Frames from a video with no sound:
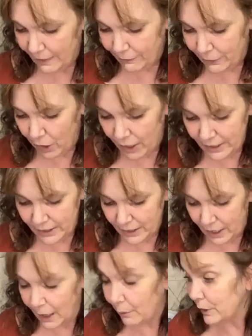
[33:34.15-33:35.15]
If
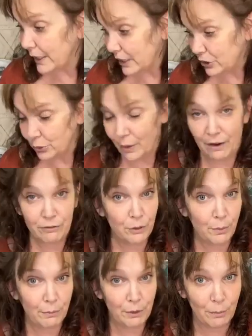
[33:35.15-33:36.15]
not, I will catch you
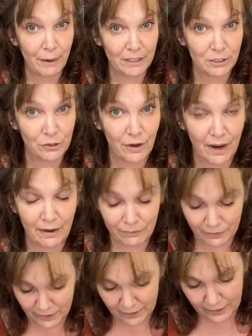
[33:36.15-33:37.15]
after when we go back to
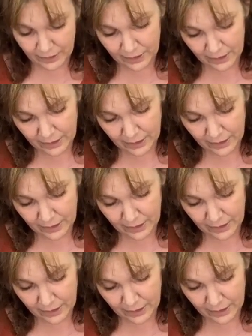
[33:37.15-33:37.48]
craft.